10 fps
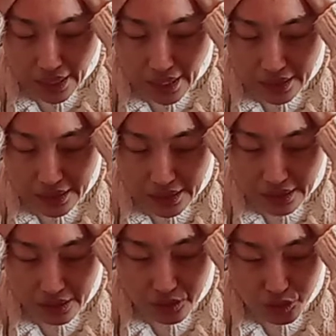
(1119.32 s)

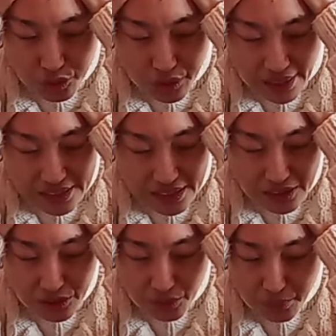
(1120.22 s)
Any trashes
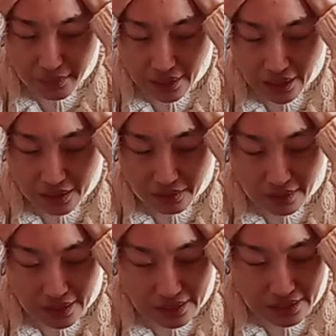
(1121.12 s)
in your brain, or
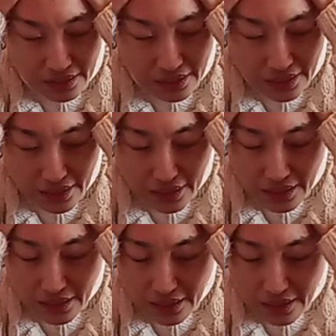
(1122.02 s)
any
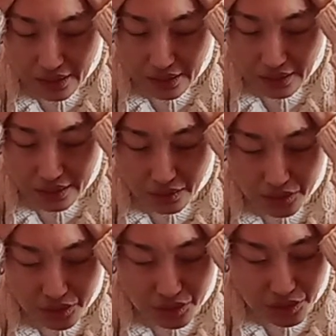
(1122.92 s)

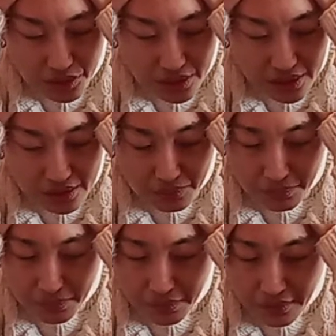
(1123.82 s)
dirt in your
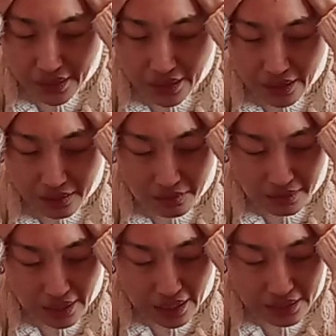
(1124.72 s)
brain,
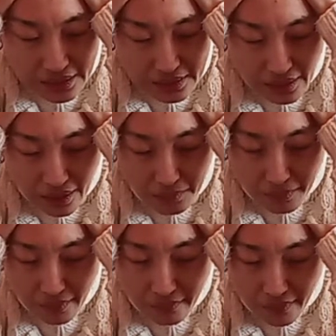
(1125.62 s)
or any type
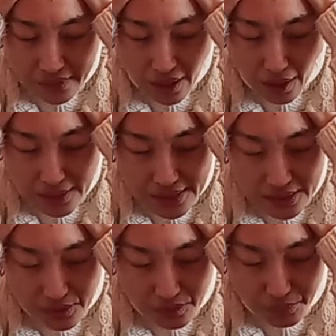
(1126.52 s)
of
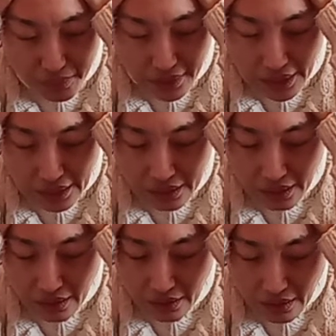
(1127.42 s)
toxins in your brain,
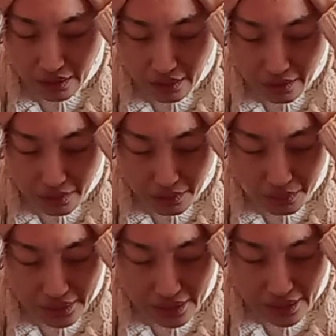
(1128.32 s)

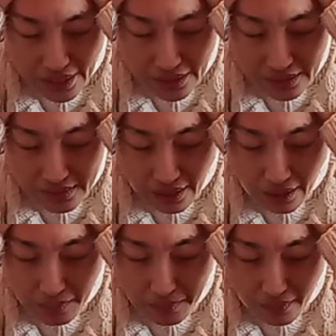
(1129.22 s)
or any
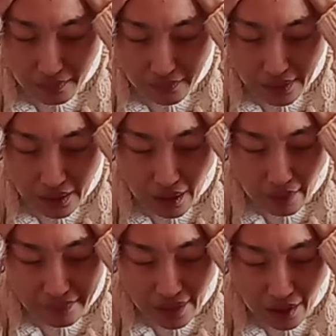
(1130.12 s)
type of
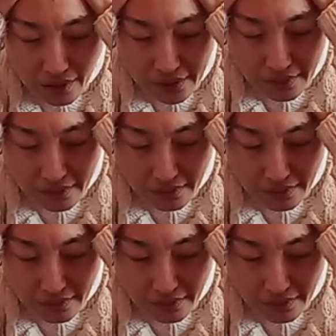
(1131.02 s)
not